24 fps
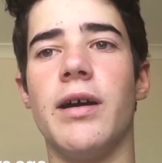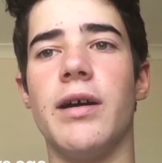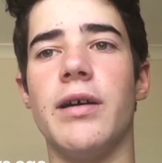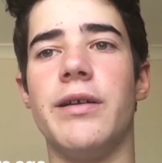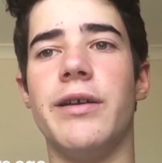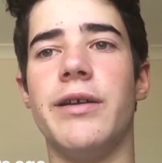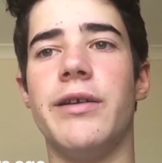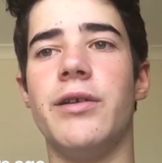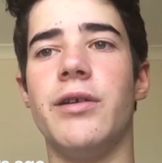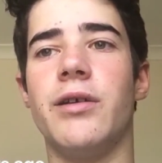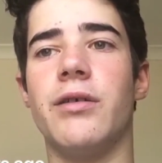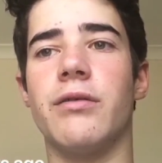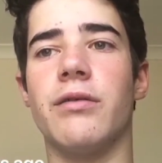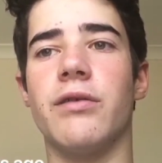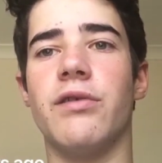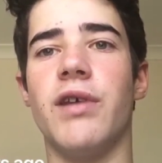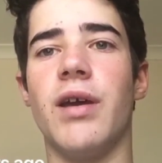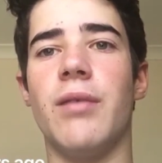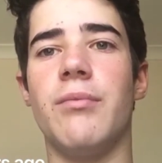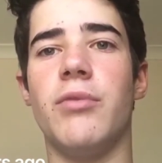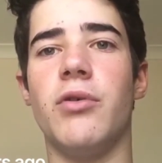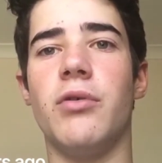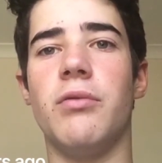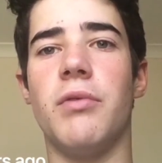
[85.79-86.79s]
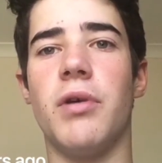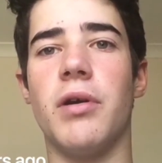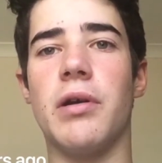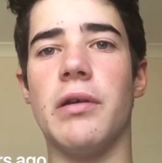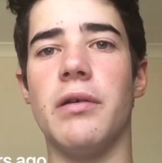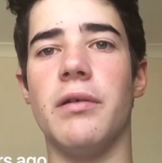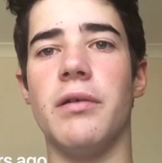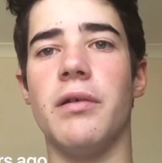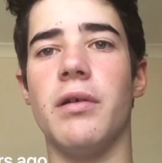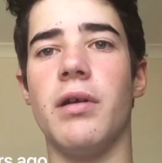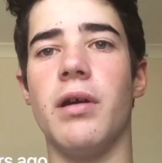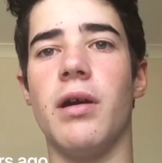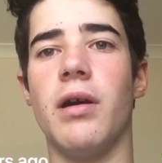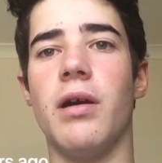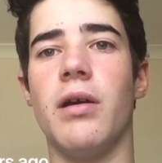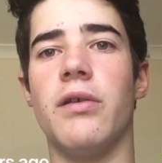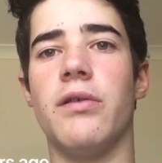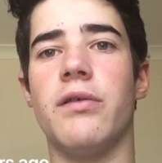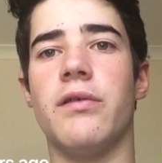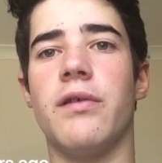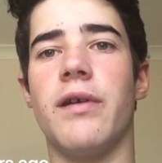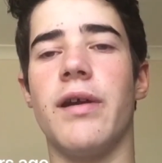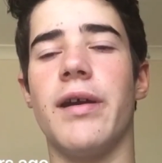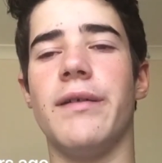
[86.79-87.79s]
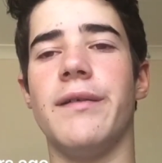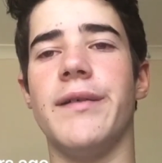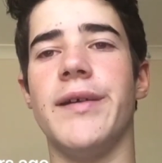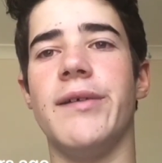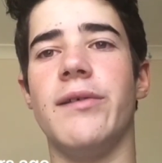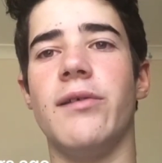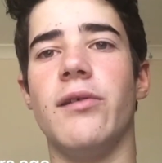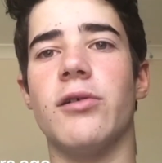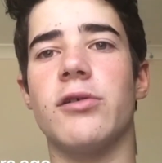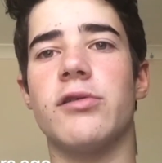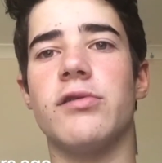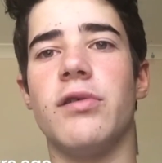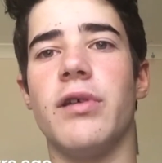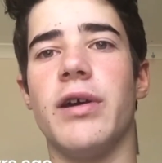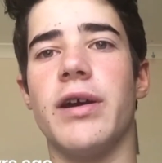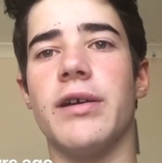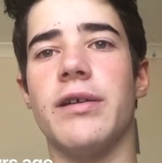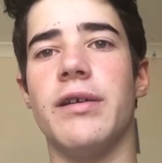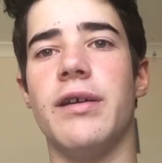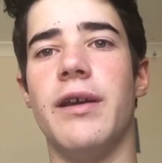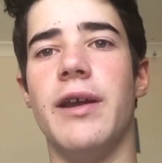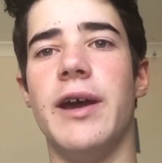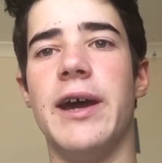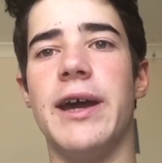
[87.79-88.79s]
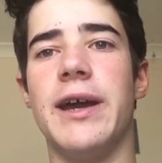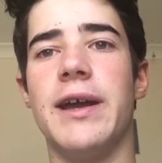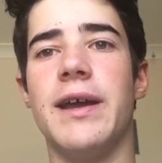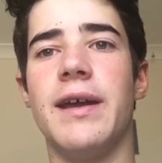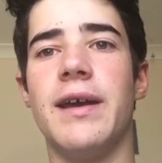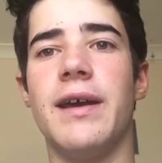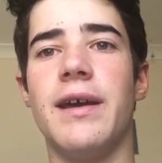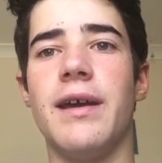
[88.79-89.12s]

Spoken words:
did not resemble what Australia looked like today.